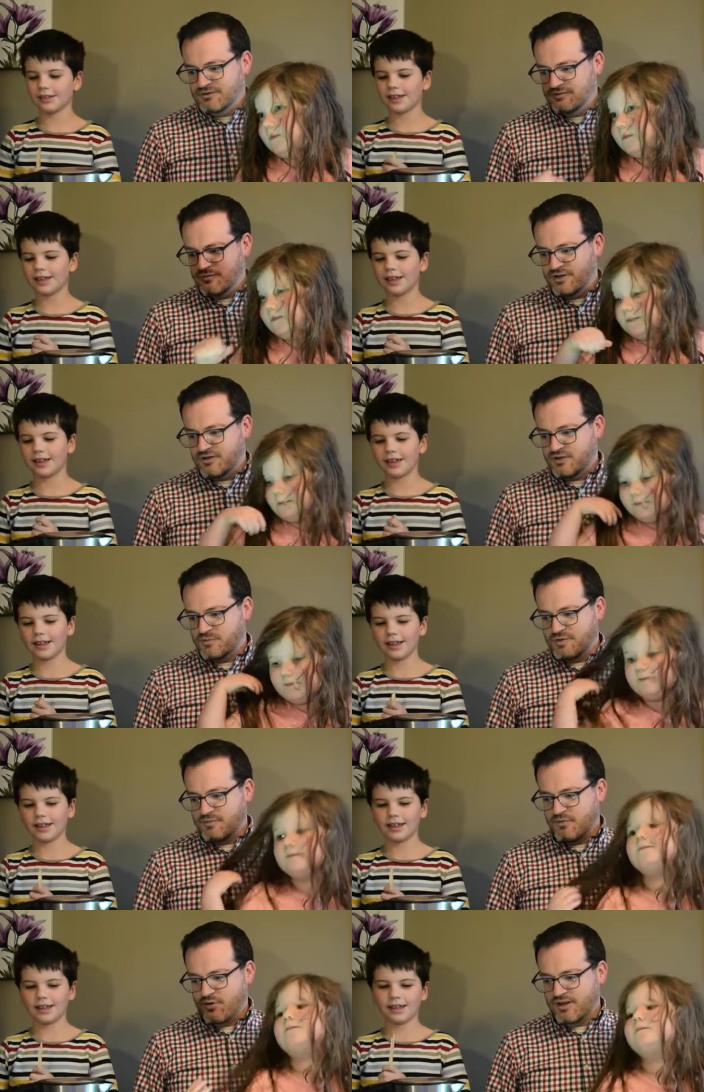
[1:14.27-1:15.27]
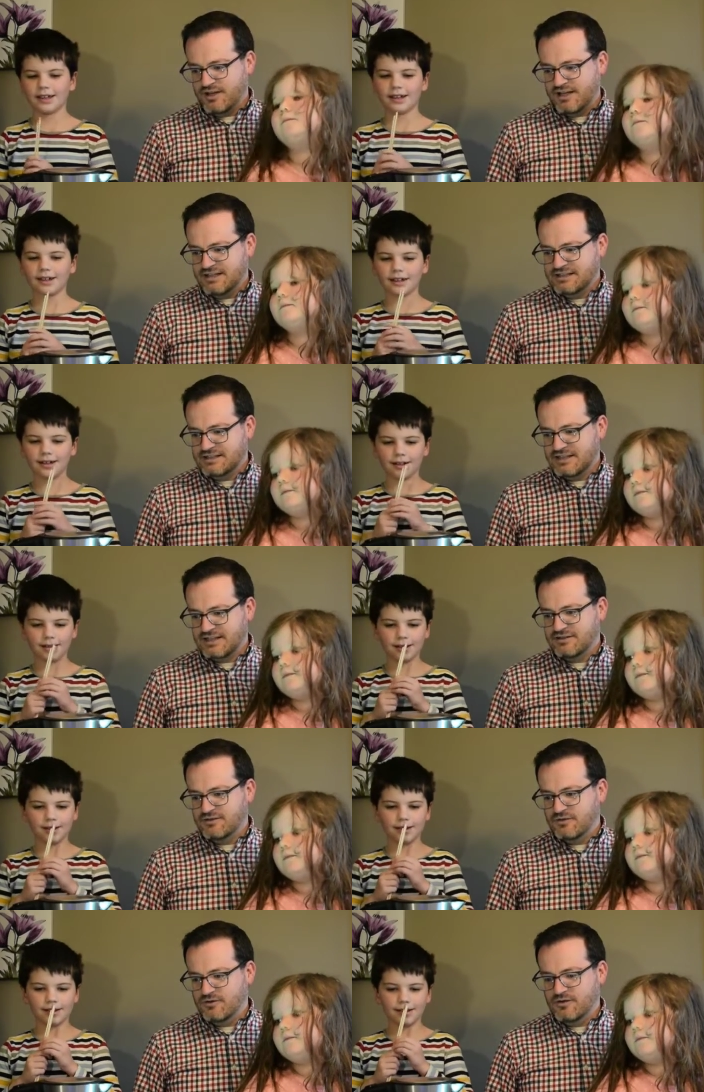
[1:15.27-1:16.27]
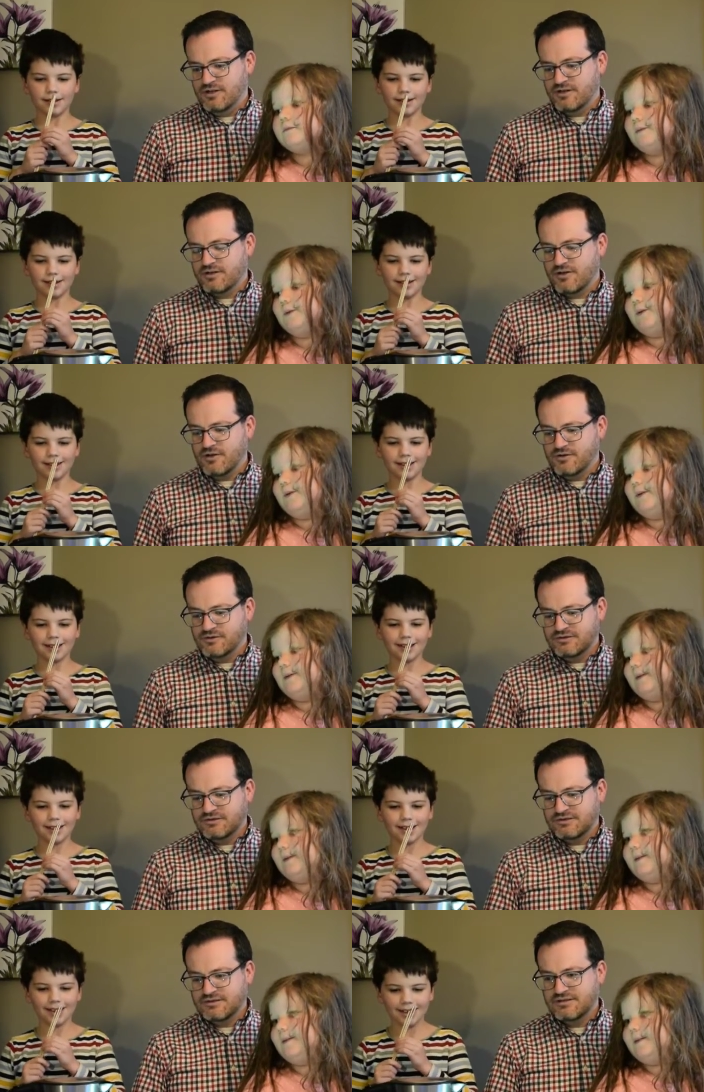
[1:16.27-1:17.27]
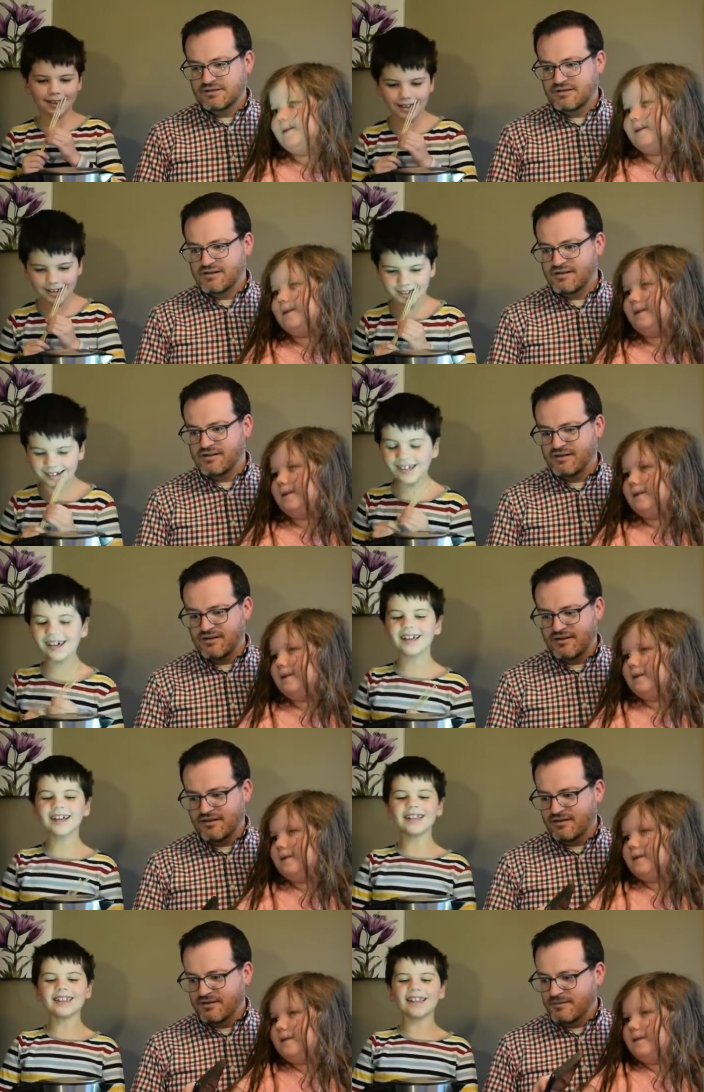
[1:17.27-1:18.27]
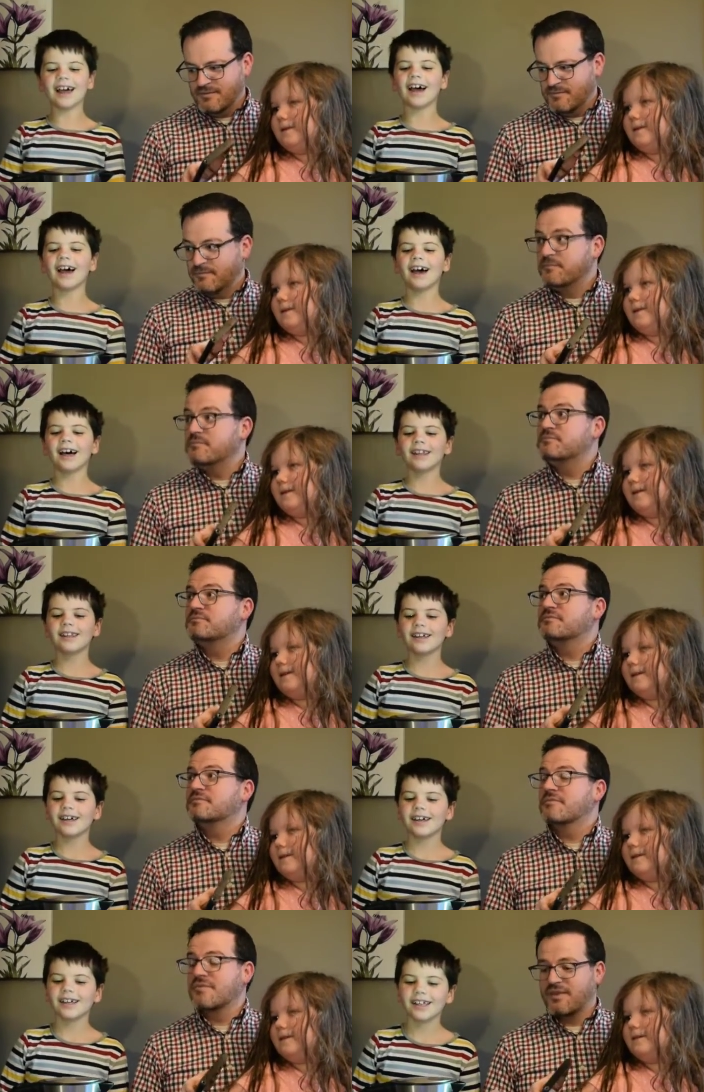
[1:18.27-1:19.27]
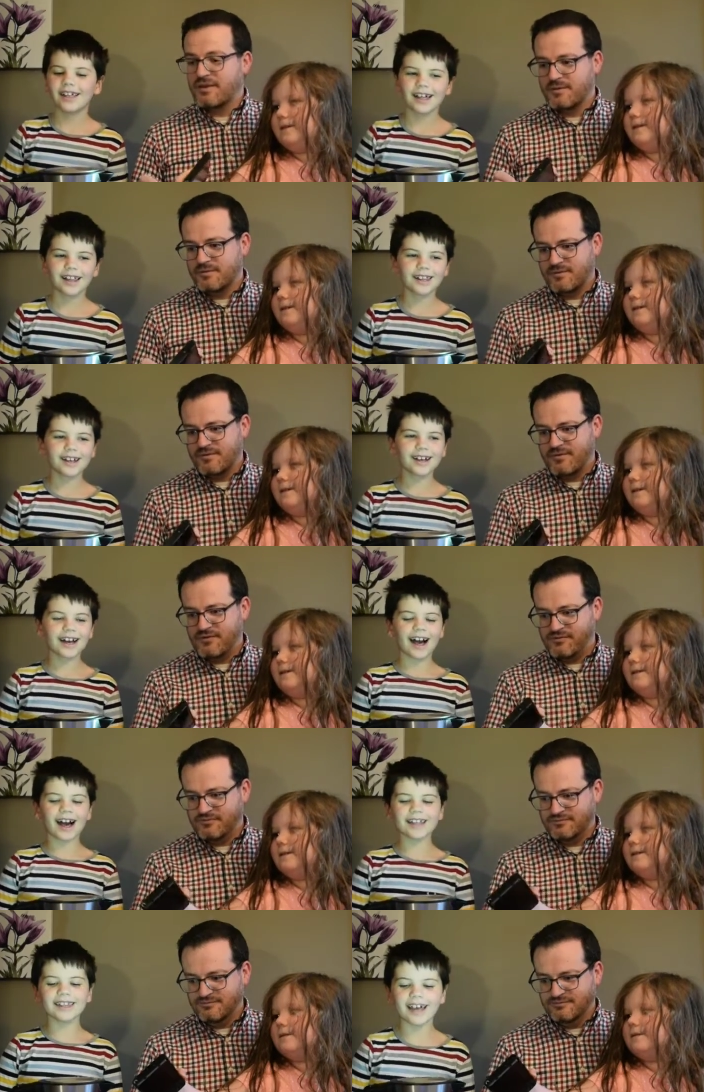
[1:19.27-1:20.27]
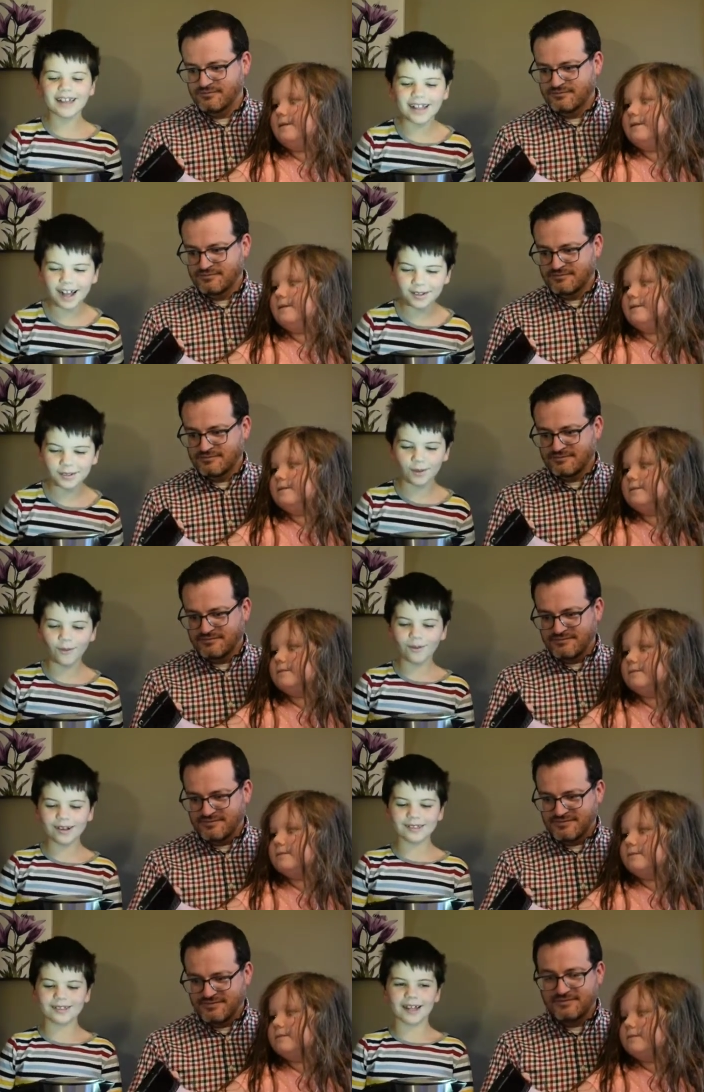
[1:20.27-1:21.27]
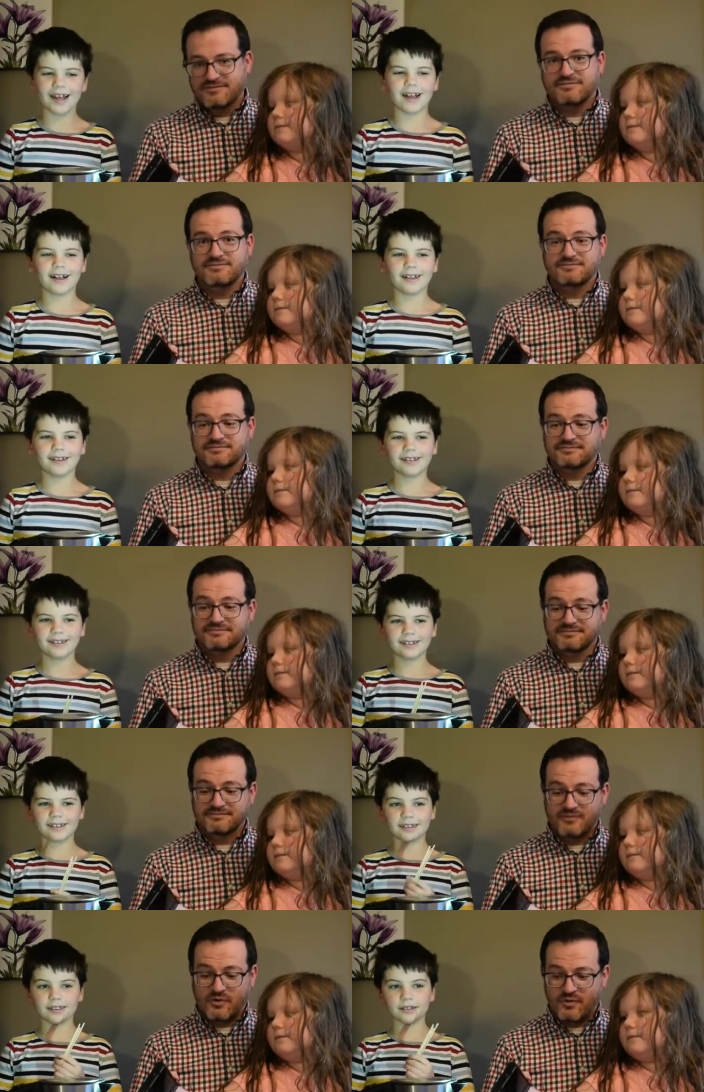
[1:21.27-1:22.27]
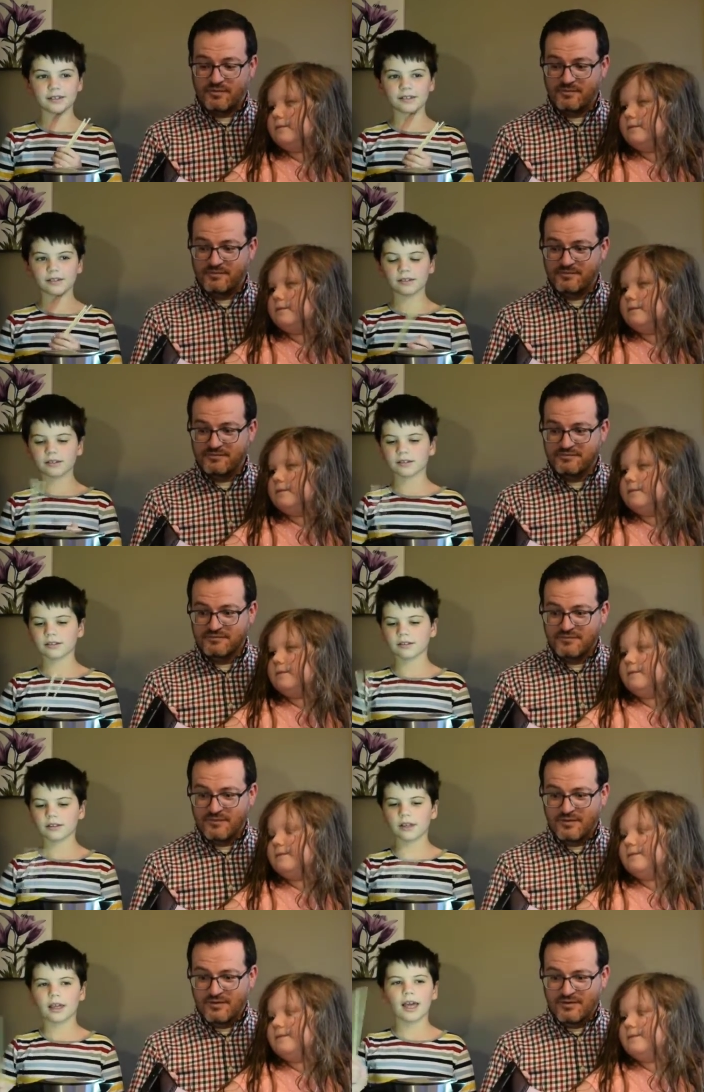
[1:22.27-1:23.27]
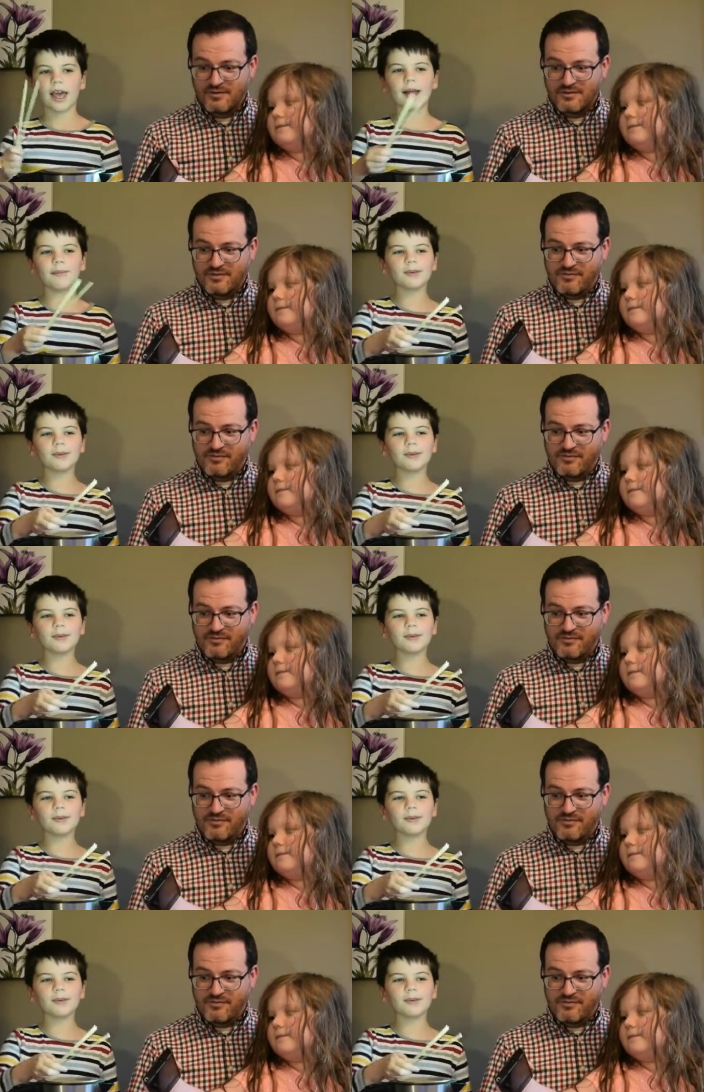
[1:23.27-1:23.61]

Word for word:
Speaker 1: Water should be boiling any second. Oh, there it goes.
Speaker 2: Look at that. Look, I like that noise Dan. Mm -hmm and